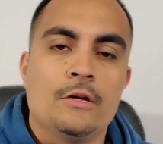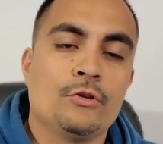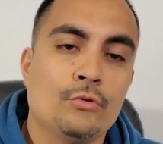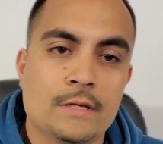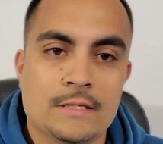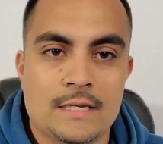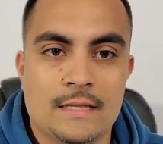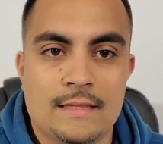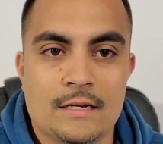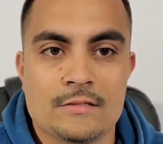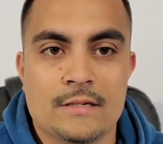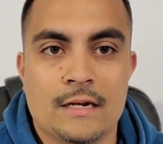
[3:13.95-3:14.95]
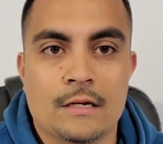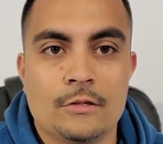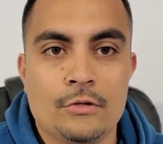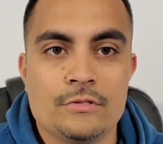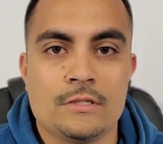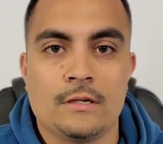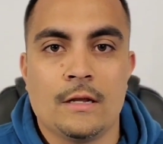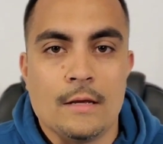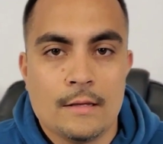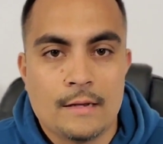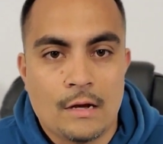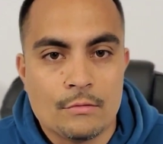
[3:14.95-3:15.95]
You get 10,000 at closing.
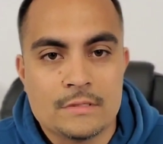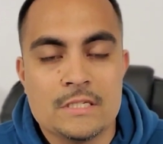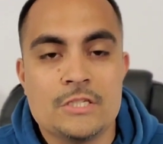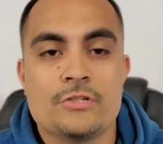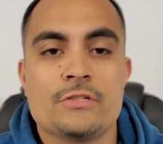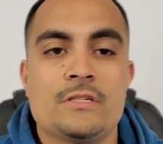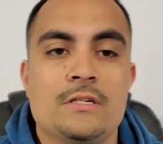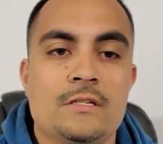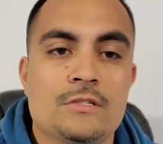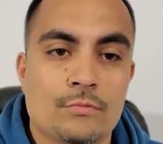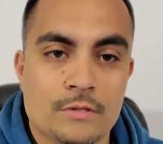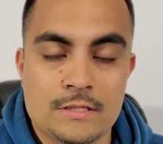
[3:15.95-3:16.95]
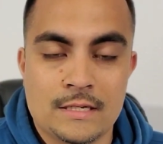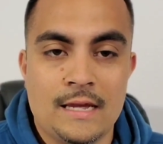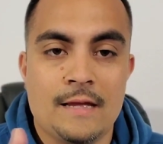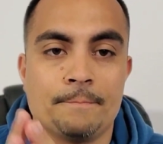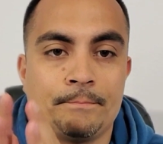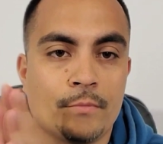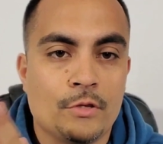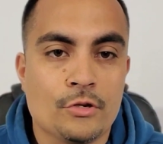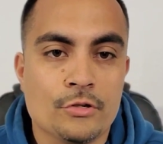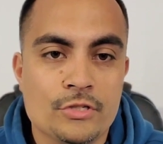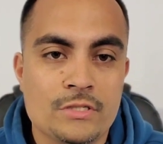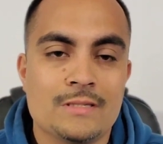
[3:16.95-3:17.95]
Now, what's interesting is, once again,
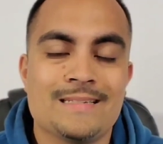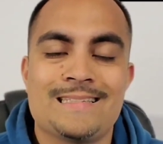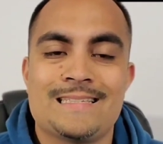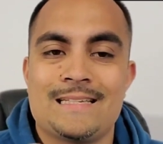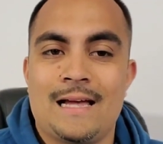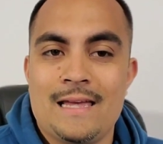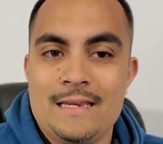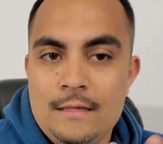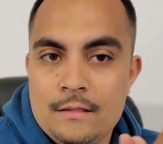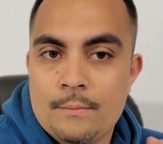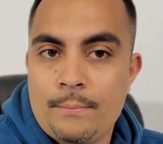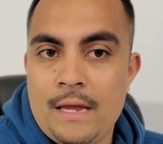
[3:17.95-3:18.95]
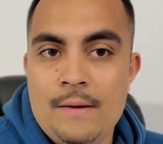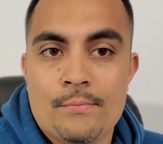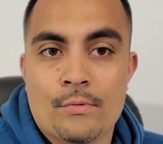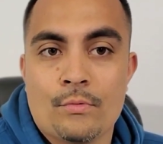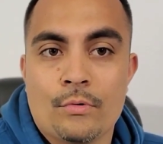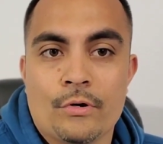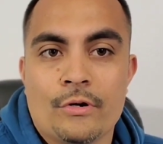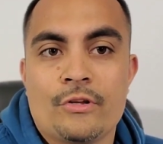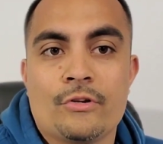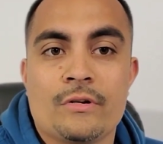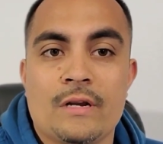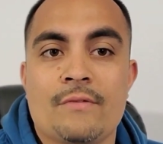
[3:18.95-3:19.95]
you're just assigning the paperwork.
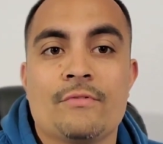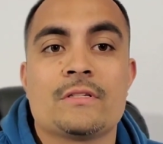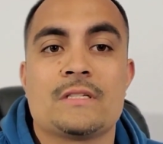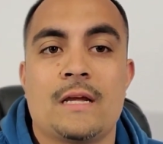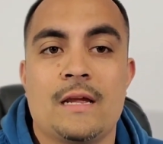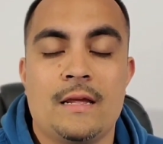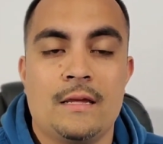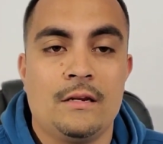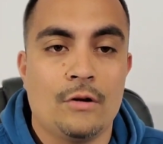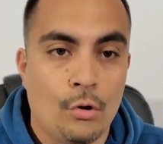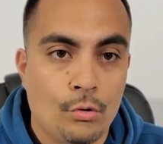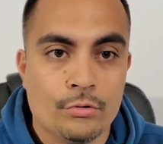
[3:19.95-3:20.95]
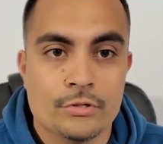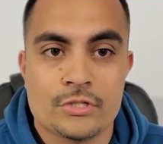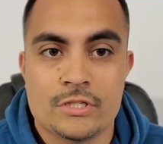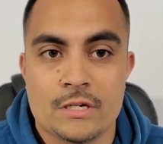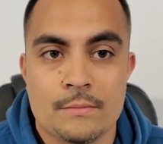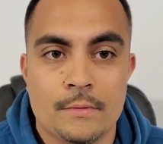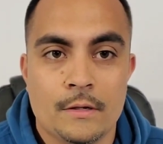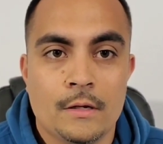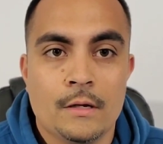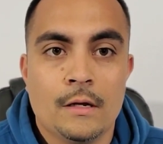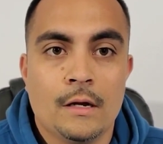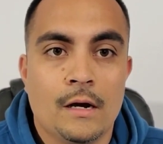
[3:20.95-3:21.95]
You're never taking ownership
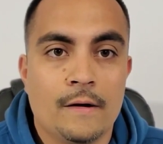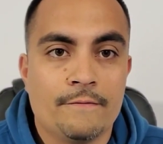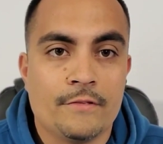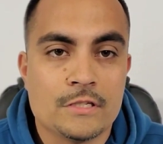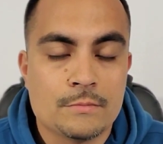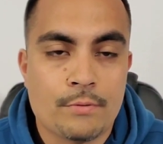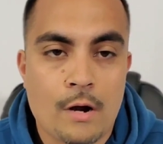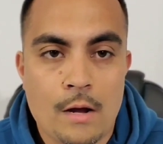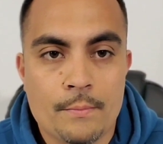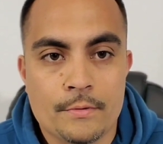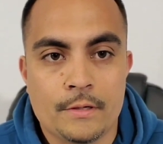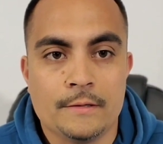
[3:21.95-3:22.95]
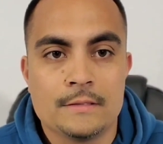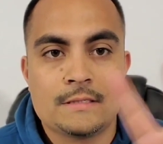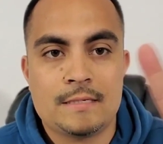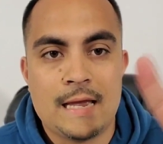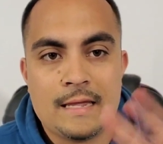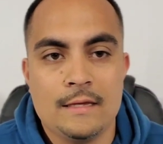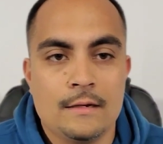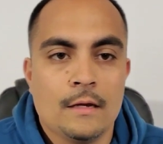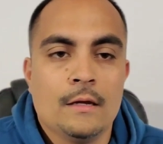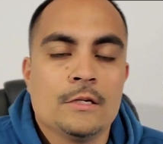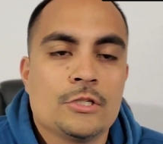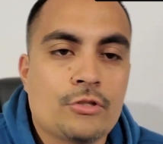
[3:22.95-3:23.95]
of this property. Second
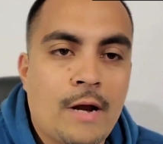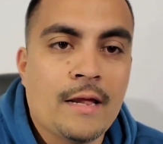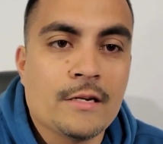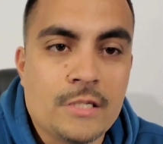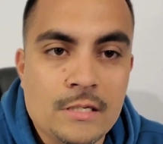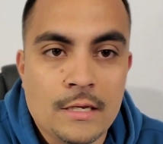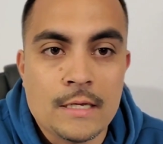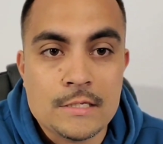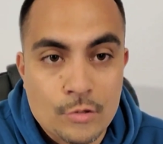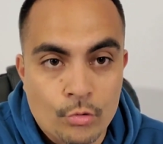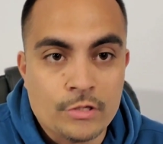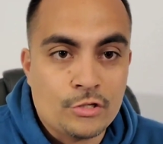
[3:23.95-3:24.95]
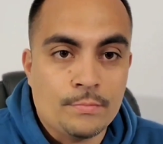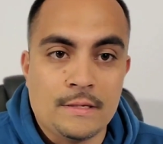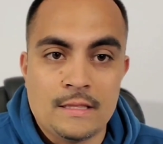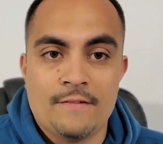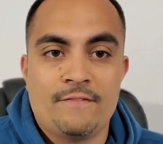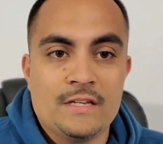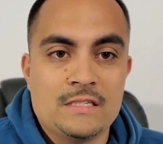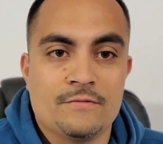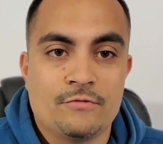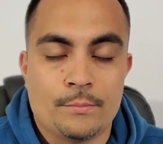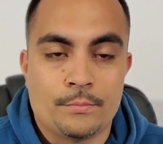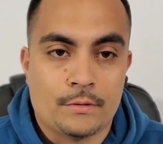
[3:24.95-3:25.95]
strategy is going to be that fix
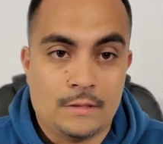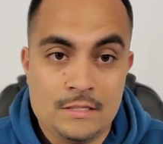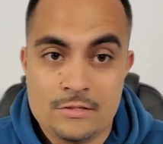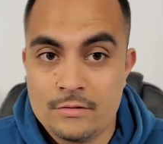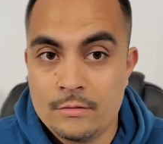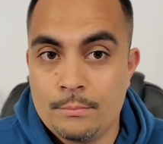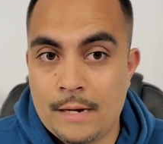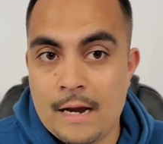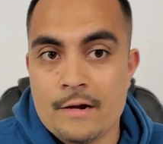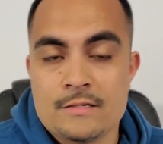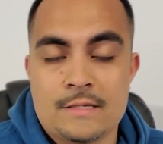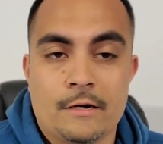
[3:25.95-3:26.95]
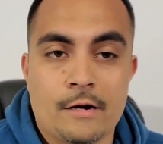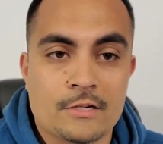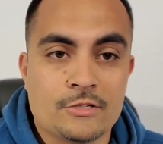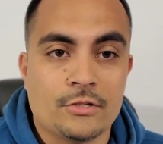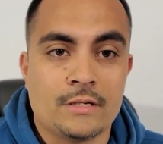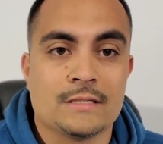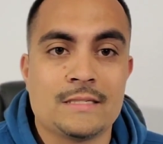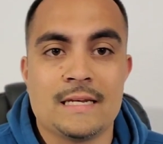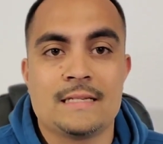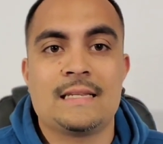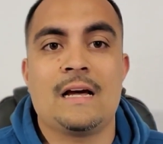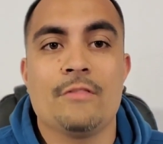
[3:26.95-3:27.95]
and flipper. These are the buyers that are actually going to
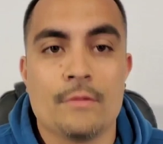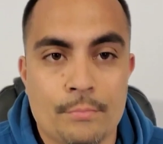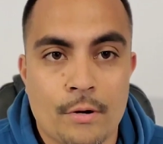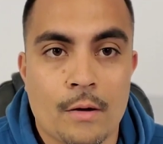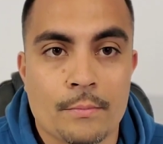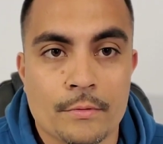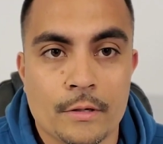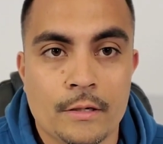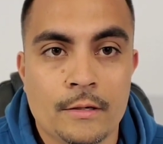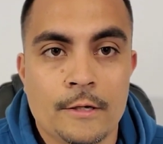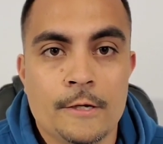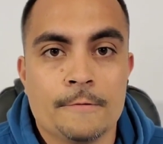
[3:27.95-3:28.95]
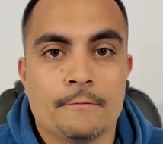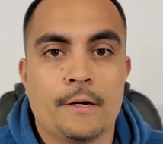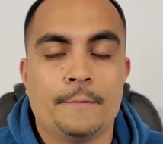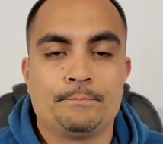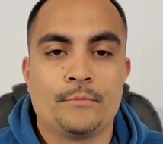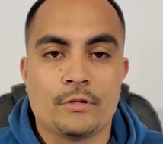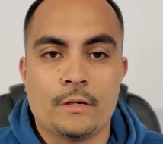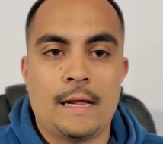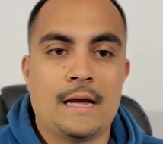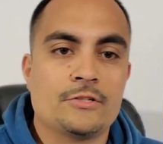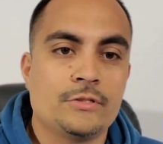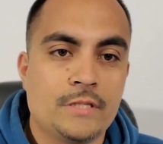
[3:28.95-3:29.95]
take down the property, right? They're going to
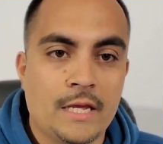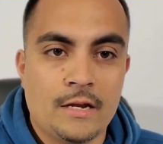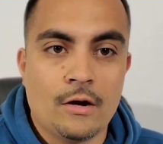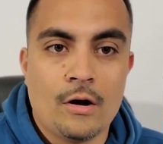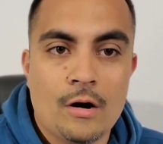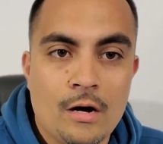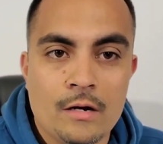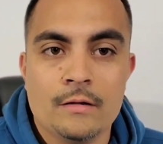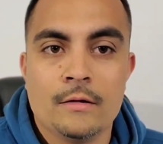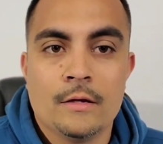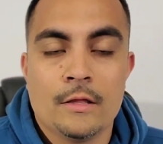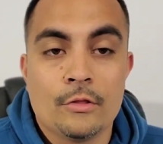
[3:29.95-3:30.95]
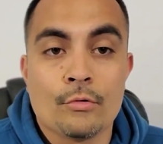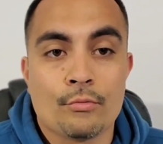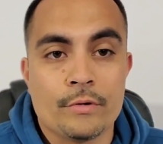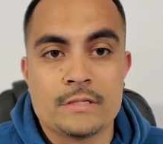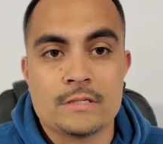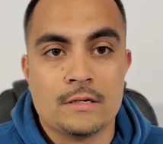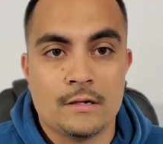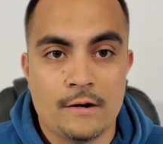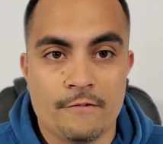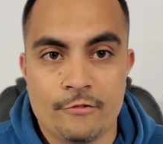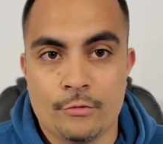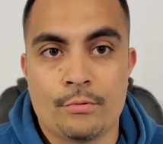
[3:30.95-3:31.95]
actually take on the risk
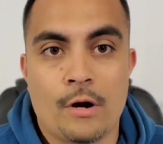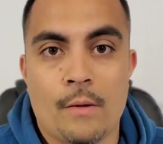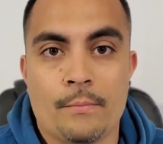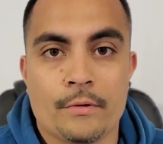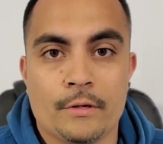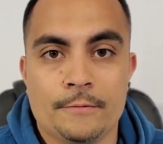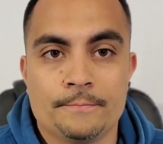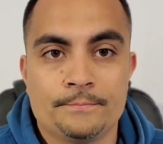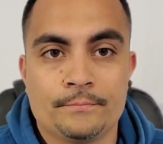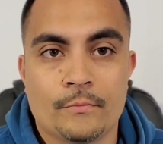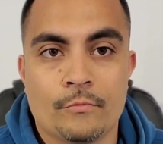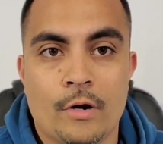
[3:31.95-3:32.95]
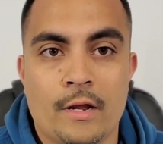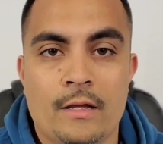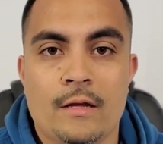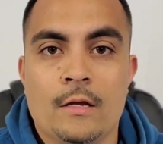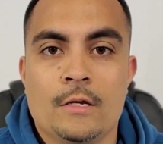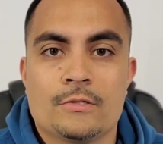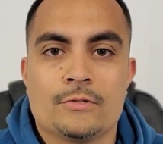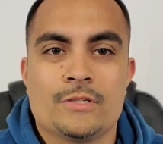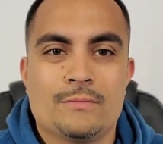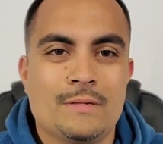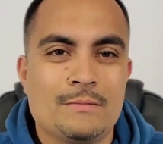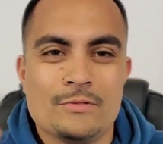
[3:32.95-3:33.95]
of the property, right? So
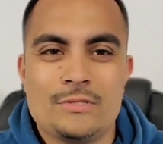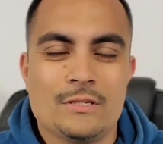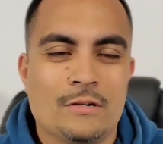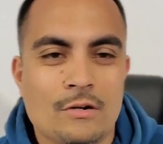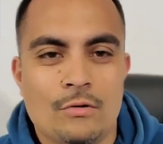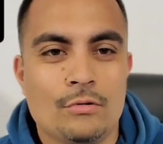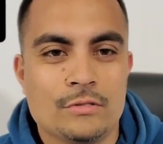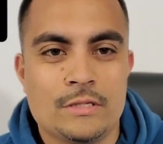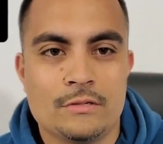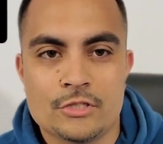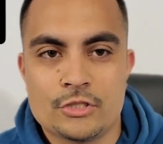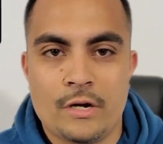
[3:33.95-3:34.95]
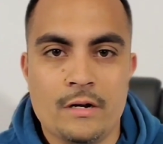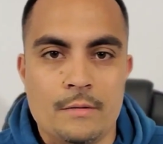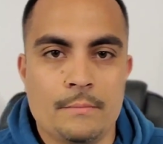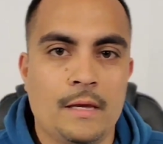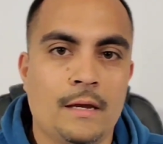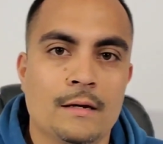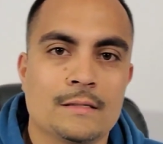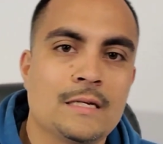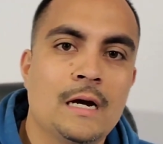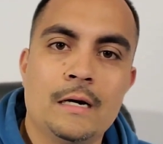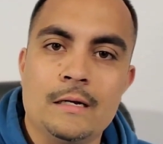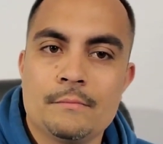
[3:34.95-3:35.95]
sometimes you'll see a lot of wholesalers trying to make a
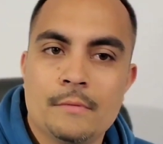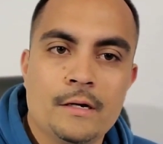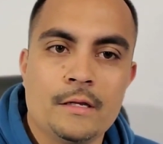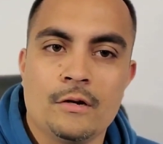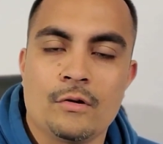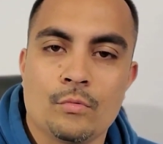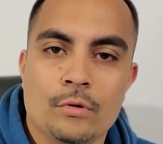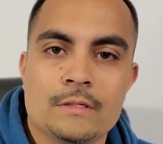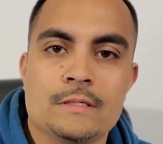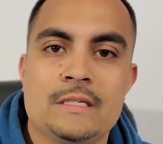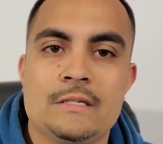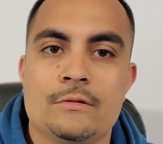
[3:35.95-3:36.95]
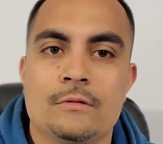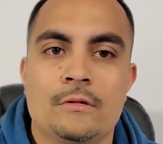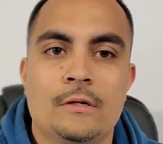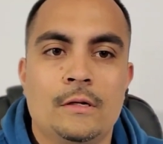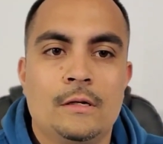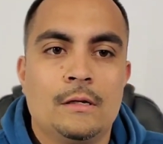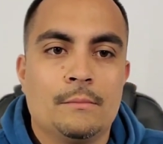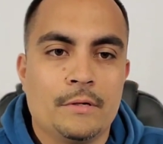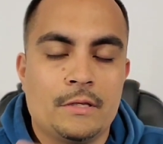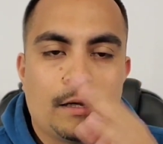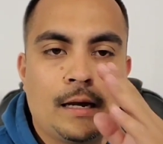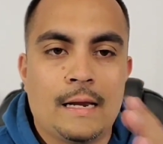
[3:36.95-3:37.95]
ton of money on one deal, but
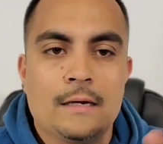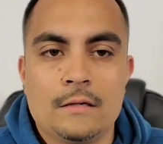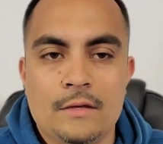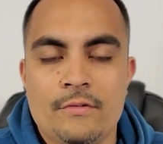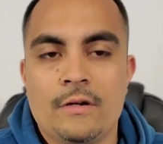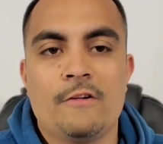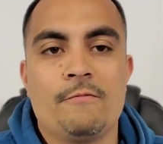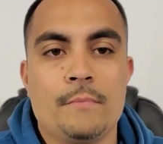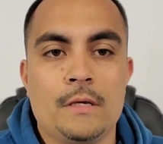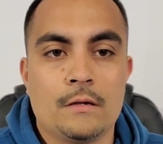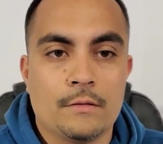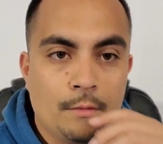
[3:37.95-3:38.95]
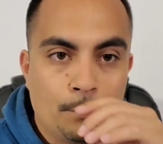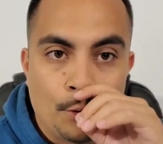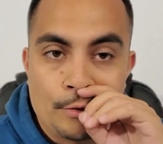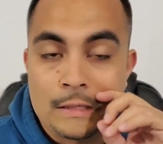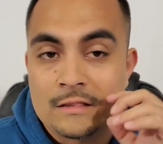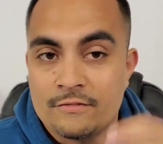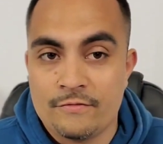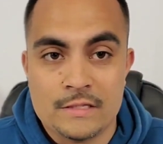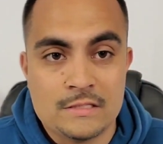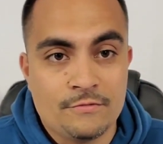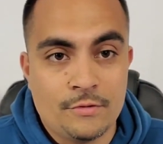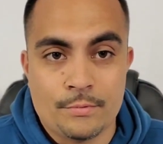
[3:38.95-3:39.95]
you got to leave enough meat on the bone that the
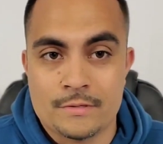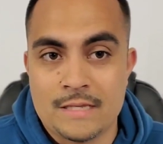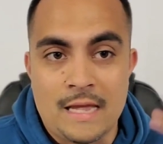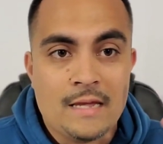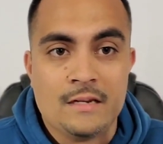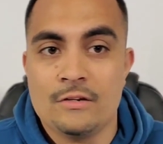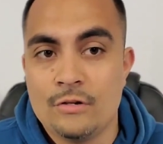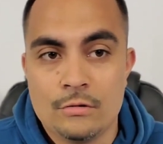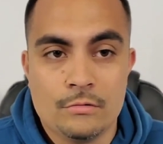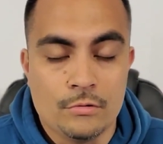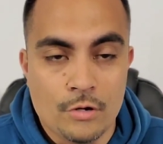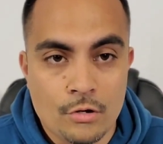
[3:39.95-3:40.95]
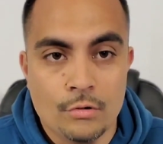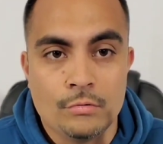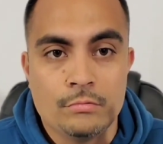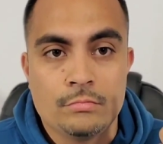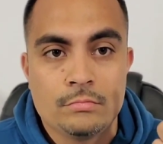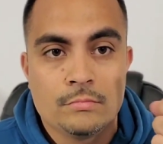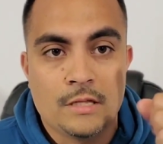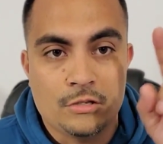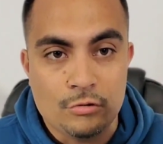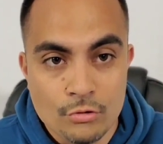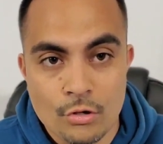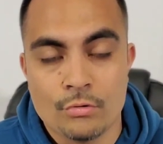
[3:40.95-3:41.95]
fix and flipper is A, going to know that
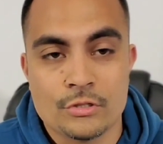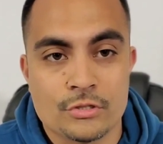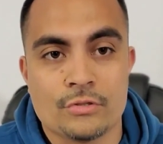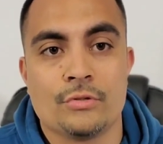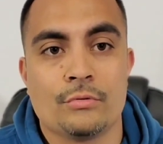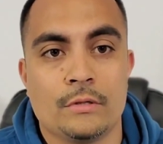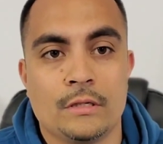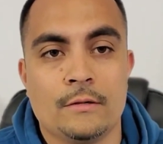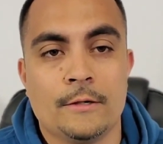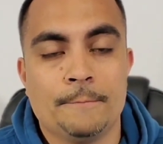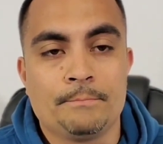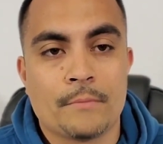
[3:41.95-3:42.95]
you know what you're doing.